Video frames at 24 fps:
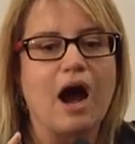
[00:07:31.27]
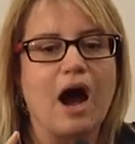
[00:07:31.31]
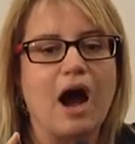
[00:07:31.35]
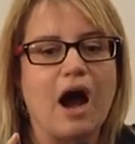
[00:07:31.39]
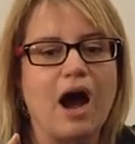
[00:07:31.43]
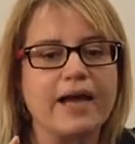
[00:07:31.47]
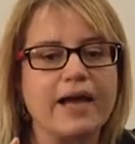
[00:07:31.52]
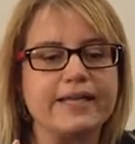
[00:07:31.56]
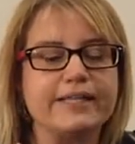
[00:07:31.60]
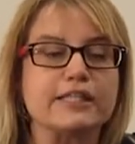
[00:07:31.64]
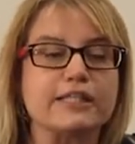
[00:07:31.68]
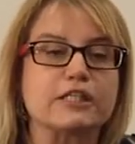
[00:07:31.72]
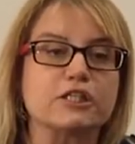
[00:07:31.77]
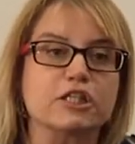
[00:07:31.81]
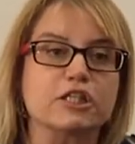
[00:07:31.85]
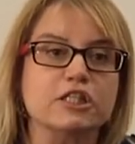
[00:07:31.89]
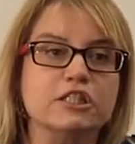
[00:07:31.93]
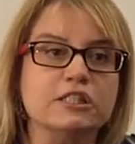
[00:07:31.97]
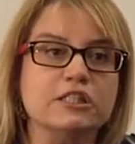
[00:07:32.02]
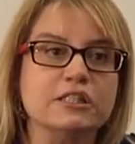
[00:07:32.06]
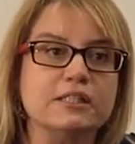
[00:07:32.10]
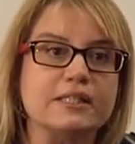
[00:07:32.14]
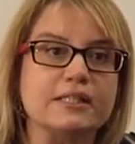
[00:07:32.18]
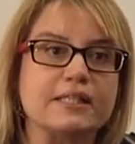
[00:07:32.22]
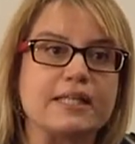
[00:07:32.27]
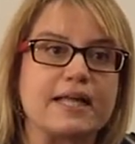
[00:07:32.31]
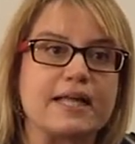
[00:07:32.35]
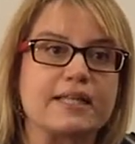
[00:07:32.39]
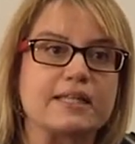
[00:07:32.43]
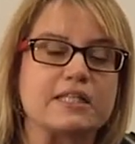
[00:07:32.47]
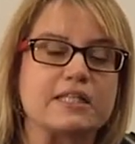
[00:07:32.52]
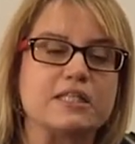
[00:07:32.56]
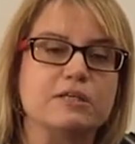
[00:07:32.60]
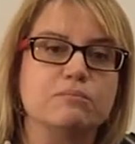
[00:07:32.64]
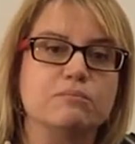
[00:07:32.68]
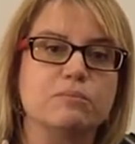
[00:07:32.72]
I learned
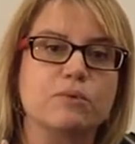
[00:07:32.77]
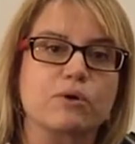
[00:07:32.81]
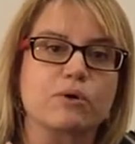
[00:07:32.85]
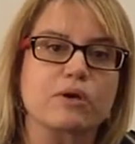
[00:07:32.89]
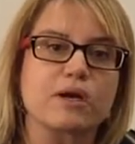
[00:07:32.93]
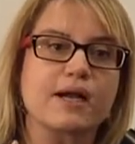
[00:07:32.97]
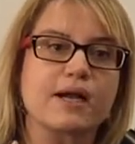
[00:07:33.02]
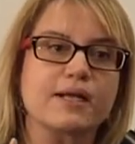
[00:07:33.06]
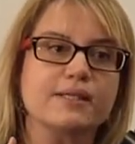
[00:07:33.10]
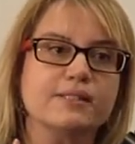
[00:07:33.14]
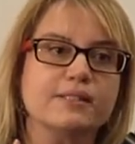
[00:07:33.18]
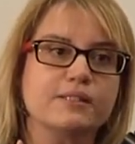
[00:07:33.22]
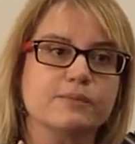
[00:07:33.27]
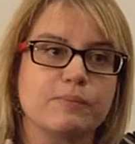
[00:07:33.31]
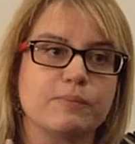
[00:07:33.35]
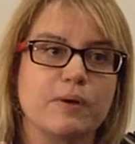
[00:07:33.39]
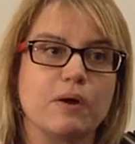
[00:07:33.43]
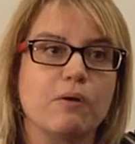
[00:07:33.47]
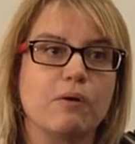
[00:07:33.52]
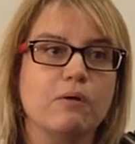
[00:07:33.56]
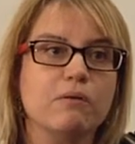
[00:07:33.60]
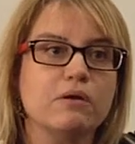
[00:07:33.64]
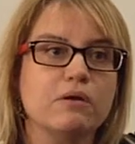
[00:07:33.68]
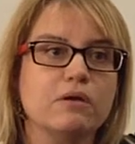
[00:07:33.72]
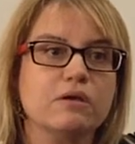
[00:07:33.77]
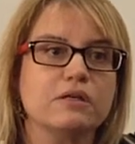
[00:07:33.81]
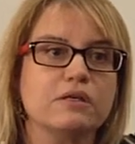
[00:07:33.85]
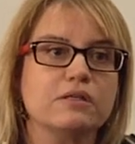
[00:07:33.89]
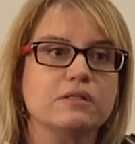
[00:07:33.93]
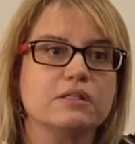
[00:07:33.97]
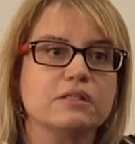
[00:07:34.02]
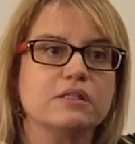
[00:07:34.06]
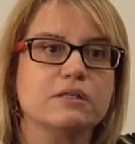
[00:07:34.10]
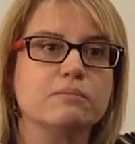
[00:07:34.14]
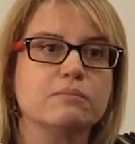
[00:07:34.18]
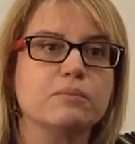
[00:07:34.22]
that the more I spoke,
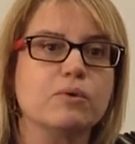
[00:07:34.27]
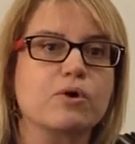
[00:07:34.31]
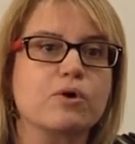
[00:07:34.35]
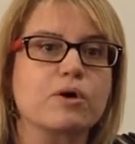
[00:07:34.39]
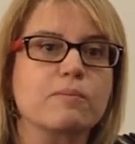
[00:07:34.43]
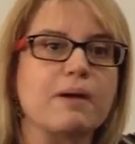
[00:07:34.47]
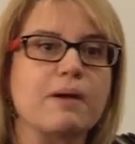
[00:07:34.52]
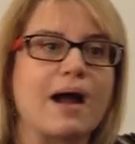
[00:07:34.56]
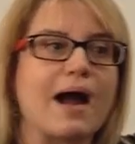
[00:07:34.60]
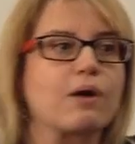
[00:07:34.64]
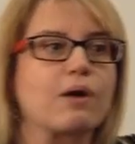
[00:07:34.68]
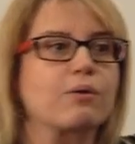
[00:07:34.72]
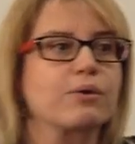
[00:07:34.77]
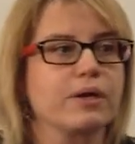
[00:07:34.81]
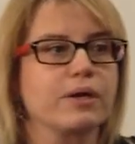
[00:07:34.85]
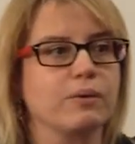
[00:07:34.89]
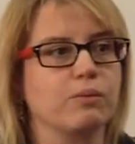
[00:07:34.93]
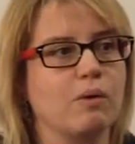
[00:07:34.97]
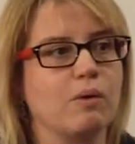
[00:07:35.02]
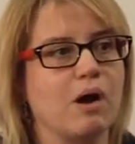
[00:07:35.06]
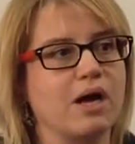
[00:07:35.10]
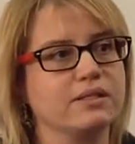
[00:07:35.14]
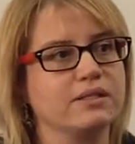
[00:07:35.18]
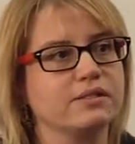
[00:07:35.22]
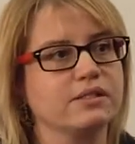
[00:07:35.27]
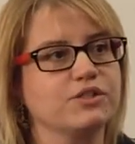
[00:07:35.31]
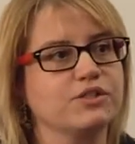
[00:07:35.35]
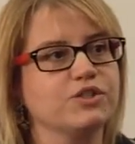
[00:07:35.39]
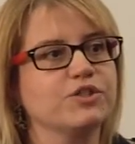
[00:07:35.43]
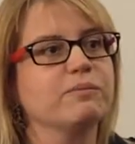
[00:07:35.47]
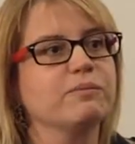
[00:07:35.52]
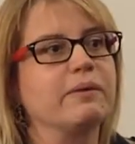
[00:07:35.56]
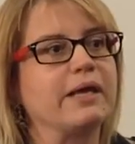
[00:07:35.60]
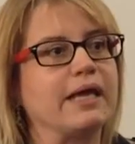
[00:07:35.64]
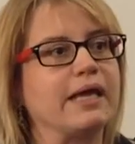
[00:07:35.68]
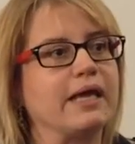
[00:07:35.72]
the more power it was
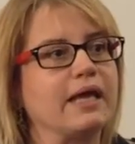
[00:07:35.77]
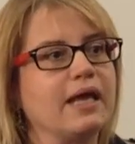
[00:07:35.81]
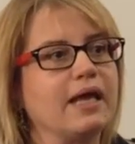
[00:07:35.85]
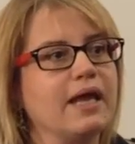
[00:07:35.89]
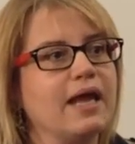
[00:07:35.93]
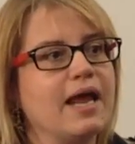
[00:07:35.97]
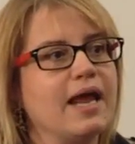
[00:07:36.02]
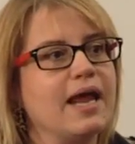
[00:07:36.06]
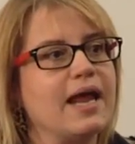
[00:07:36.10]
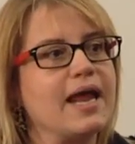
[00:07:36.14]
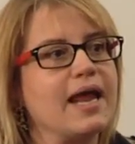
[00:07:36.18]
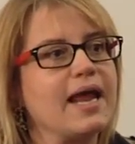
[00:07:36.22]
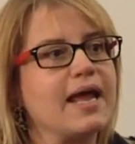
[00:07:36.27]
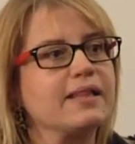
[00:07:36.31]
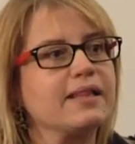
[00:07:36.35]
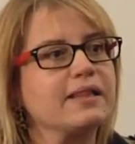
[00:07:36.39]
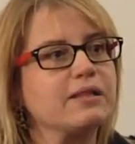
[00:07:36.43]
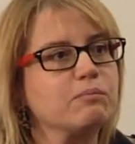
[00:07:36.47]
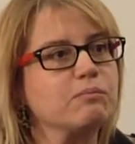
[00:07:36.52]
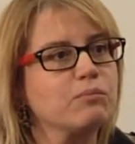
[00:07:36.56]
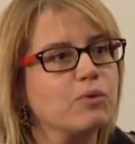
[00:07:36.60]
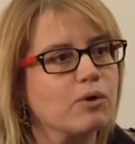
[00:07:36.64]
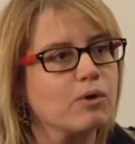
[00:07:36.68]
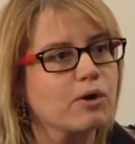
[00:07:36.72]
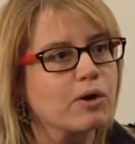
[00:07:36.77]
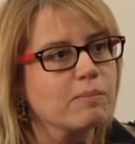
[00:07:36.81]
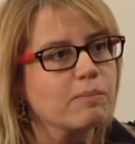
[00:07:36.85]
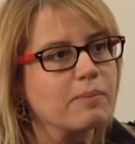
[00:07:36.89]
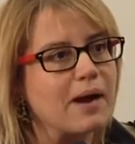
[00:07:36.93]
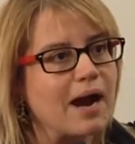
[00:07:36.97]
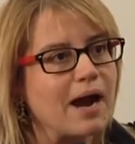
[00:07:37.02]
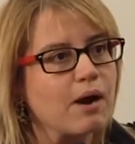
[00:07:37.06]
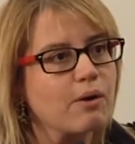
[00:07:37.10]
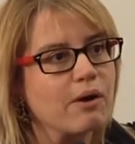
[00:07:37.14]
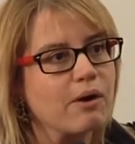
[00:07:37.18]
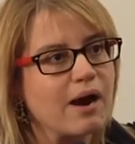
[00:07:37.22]
to me. And the more
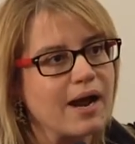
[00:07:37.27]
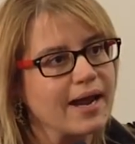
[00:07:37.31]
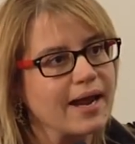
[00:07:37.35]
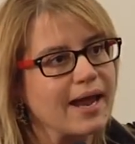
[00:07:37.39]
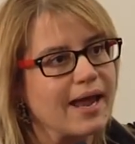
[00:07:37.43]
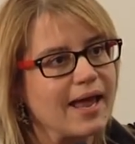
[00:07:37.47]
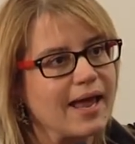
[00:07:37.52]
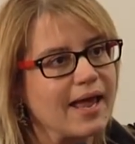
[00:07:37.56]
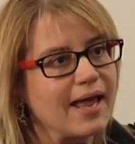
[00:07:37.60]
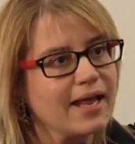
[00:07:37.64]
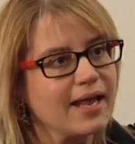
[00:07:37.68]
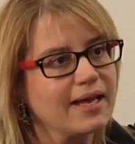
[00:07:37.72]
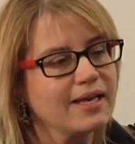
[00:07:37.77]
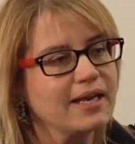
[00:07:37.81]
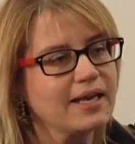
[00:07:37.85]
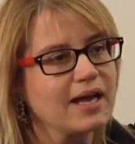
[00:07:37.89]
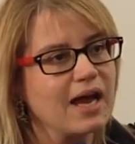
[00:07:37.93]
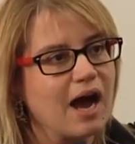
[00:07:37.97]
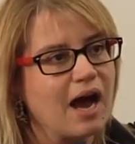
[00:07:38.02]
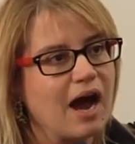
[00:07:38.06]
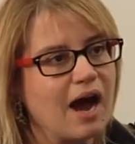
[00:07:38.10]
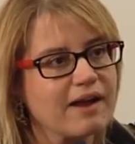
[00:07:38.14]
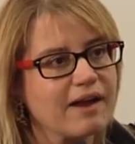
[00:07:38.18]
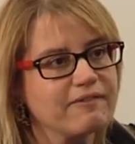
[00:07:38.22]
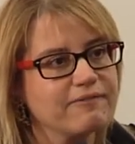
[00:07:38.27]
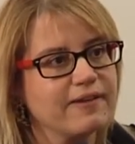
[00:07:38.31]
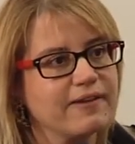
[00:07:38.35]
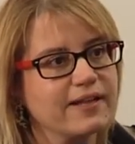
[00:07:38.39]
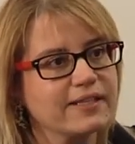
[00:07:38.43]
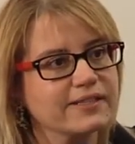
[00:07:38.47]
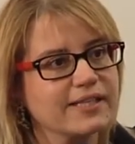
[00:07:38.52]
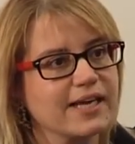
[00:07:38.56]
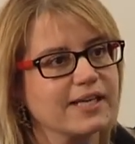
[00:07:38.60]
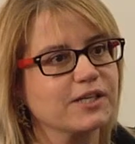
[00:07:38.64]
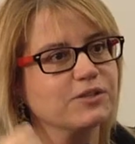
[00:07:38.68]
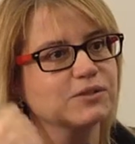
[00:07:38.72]
power I had, I
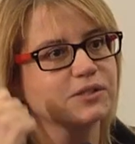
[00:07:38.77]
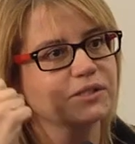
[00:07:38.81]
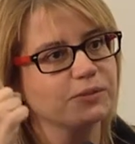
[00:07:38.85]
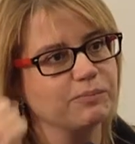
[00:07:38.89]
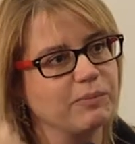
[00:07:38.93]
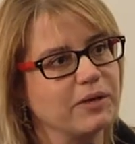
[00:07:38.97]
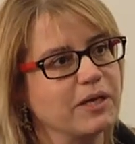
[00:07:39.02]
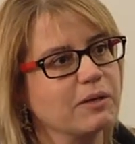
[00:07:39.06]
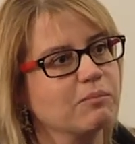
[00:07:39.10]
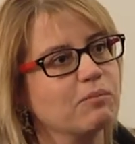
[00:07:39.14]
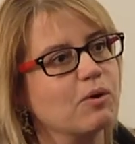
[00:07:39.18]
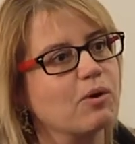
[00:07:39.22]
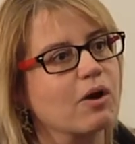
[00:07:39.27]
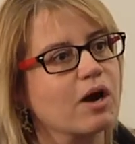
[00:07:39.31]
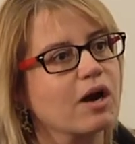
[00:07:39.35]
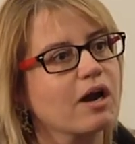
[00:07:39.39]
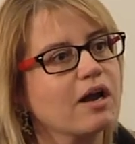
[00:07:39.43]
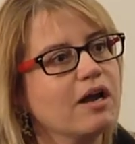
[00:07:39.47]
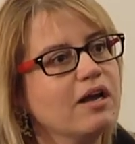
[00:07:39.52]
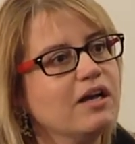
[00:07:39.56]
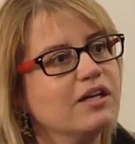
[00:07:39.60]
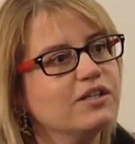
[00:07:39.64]
felt I could speak more.